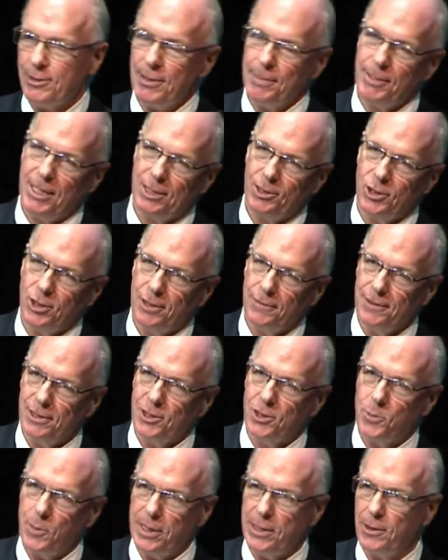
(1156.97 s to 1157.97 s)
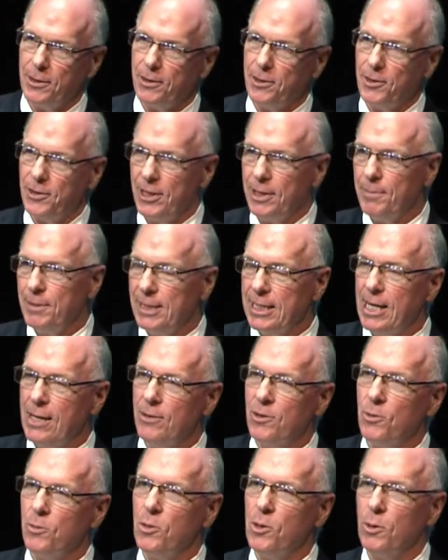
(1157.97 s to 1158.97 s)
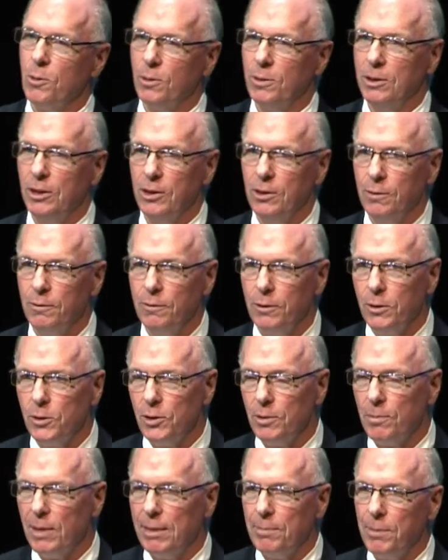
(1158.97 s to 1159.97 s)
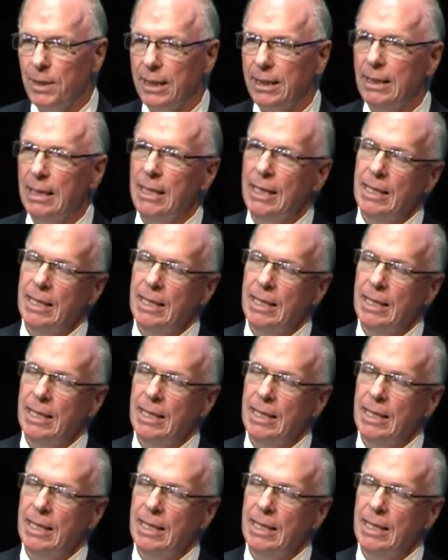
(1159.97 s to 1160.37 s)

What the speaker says: I'm not sure if it's 20 or 30, but down the road, fusion might be.